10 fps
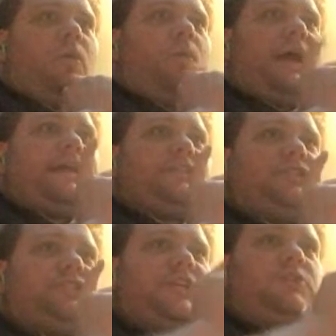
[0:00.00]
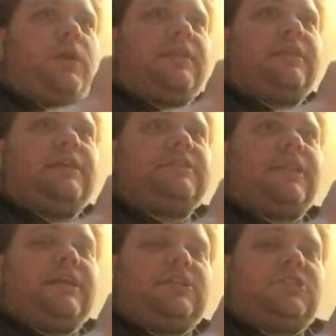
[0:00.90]
Why is she doing these
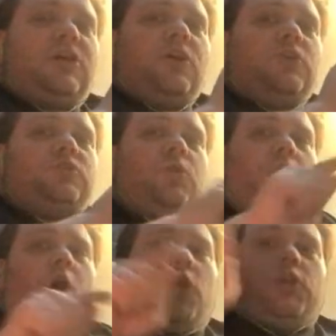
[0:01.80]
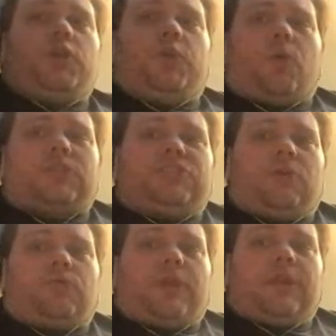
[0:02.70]
things to your
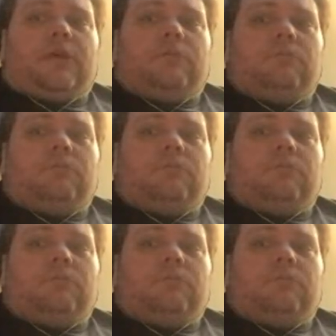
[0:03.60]
children?